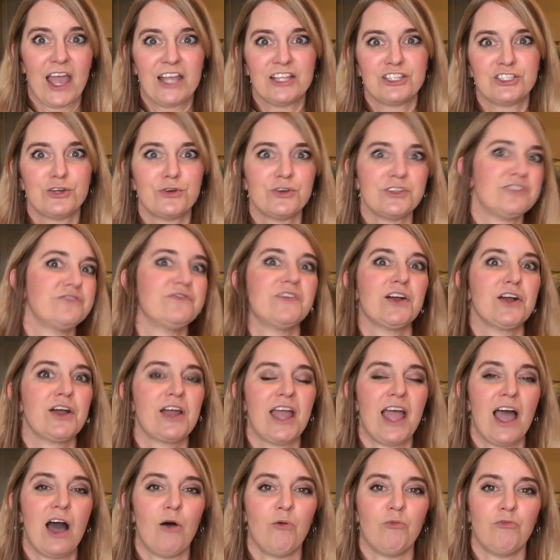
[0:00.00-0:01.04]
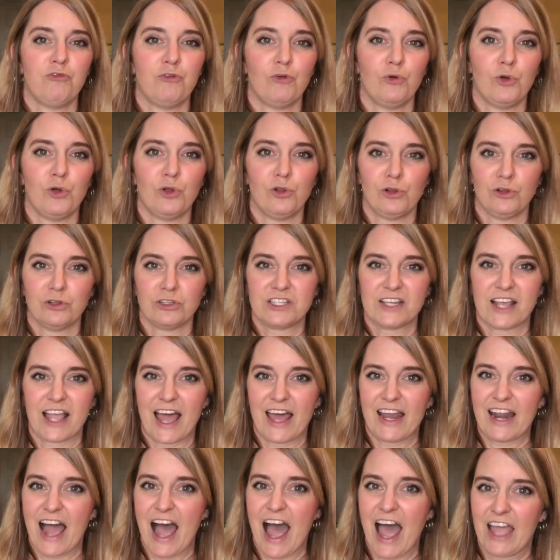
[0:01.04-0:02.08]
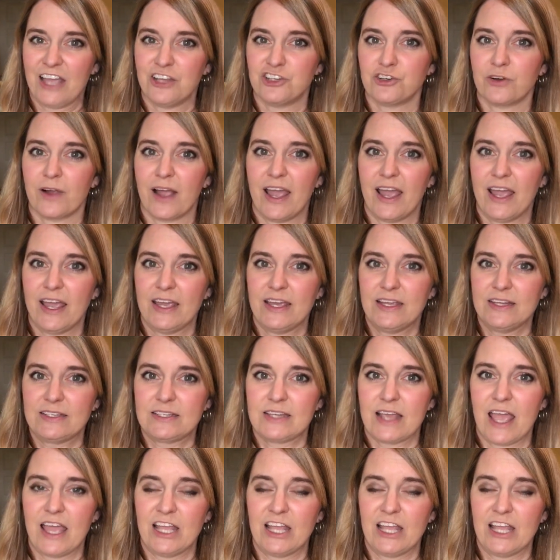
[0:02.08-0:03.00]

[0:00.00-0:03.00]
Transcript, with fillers: And so it's very helpful to kind of hydrate